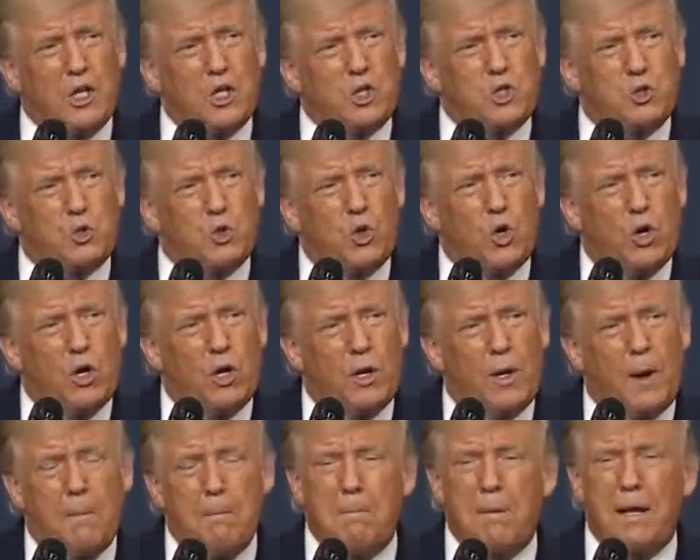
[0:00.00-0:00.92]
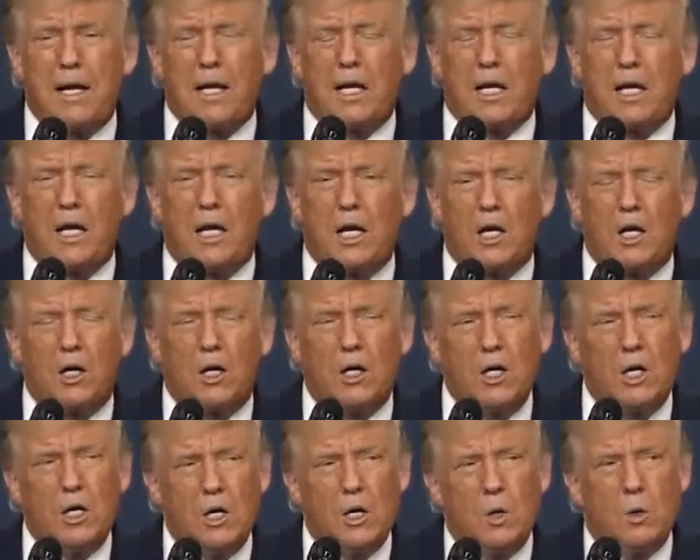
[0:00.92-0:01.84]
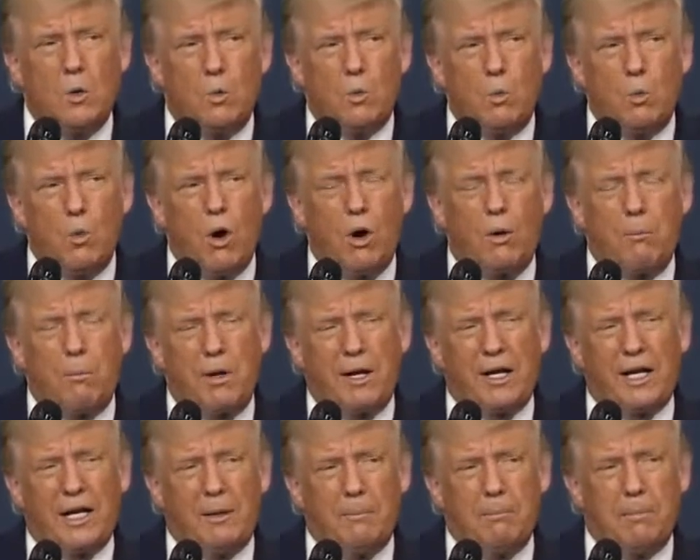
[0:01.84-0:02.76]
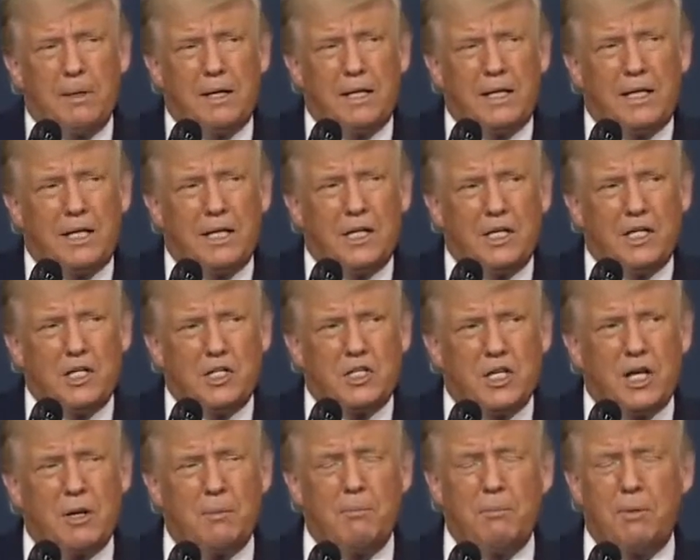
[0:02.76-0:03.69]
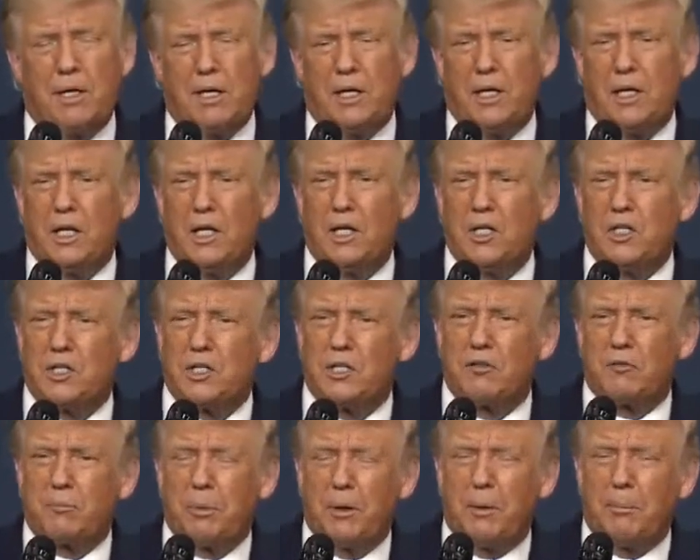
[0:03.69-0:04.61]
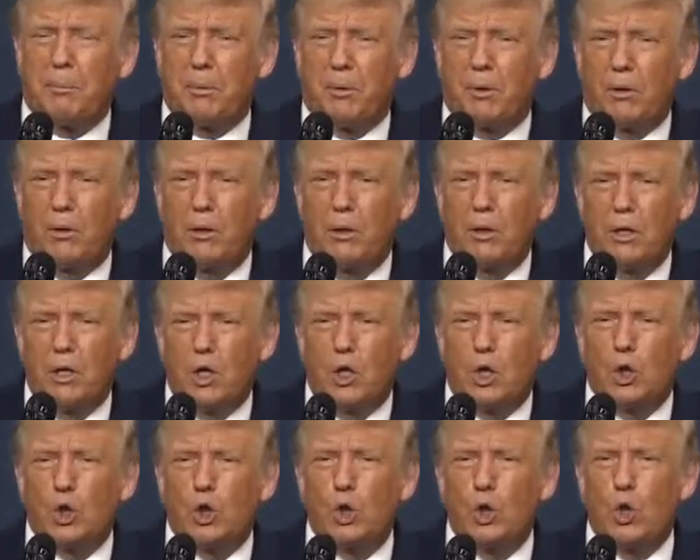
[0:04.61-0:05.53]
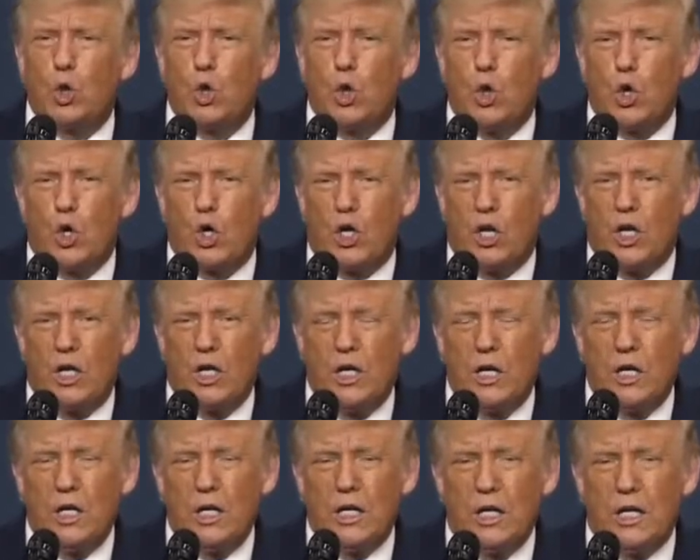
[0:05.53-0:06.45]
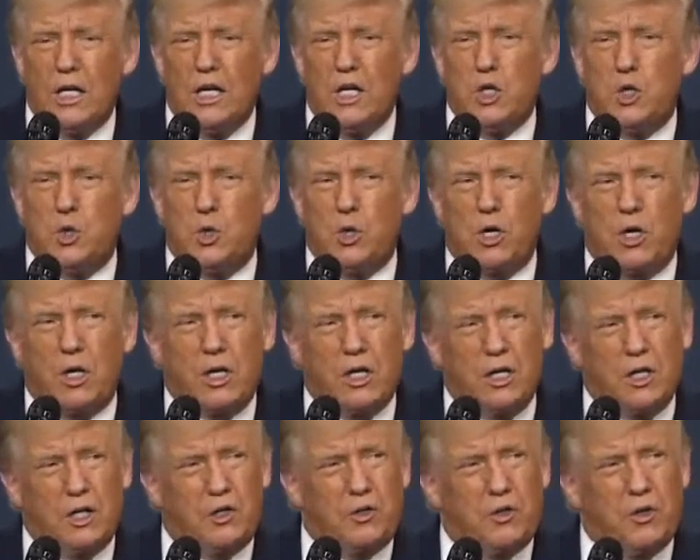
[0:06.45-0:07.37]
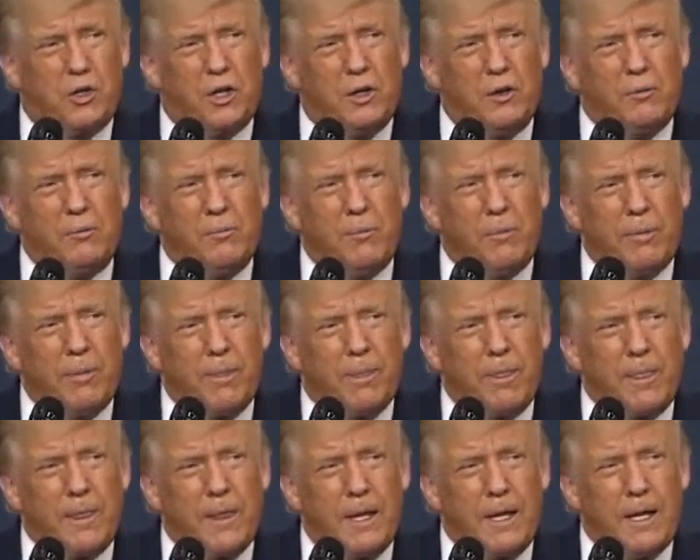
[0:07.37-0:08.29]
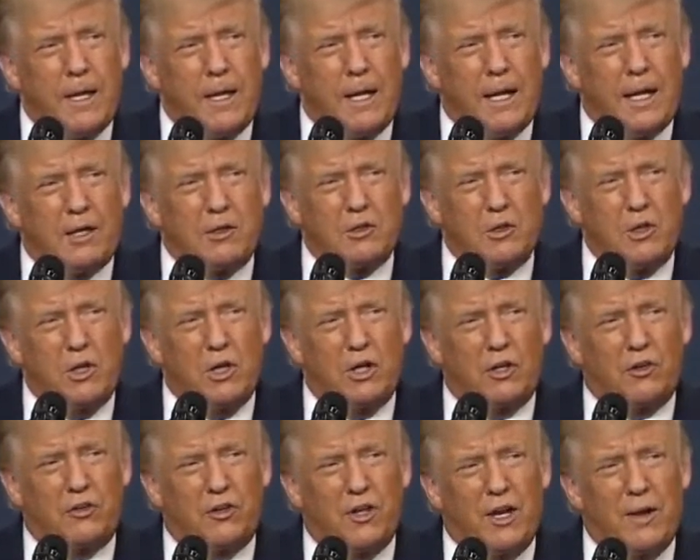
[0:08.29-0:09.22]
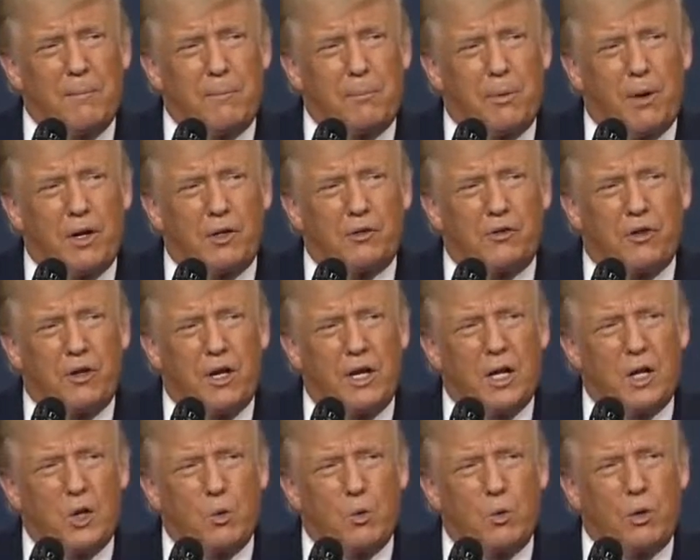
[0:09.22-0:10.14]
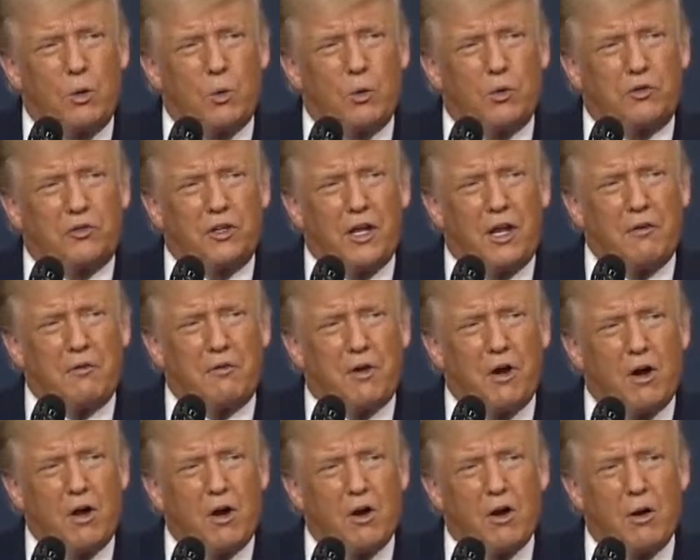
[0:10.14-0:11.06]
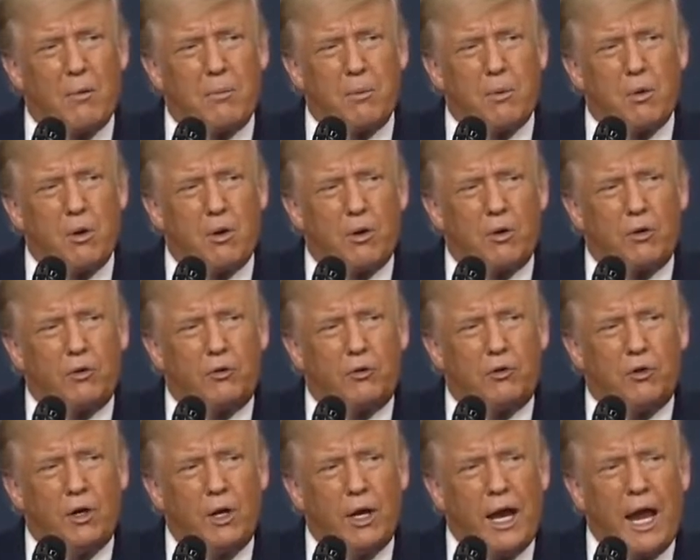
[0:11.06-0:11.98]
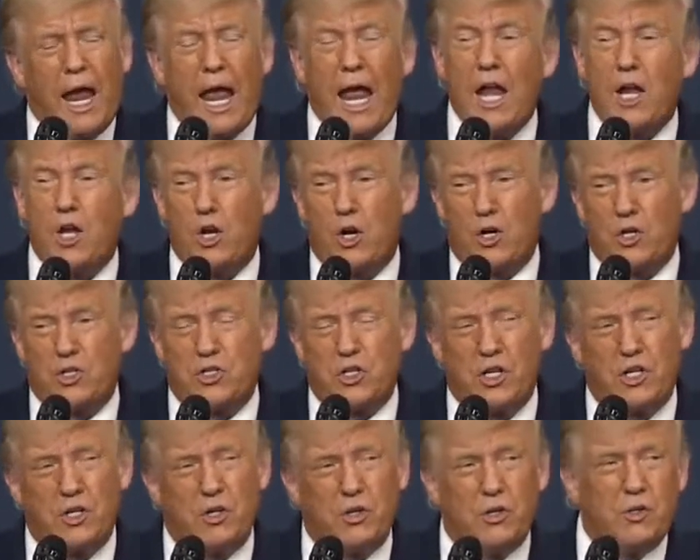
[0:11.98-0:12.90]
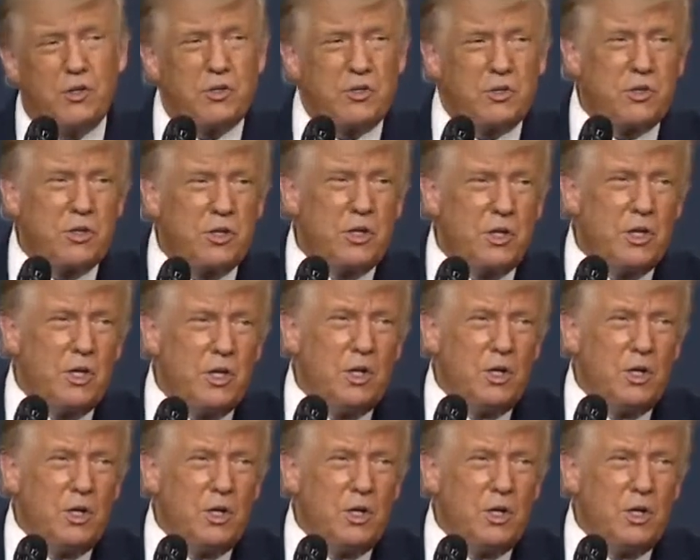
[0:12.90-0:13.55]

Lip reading: destroy Medicare, while bringing millions and millions of people lured into our country. As long as I am president, we will safeguard our borders and our seniors.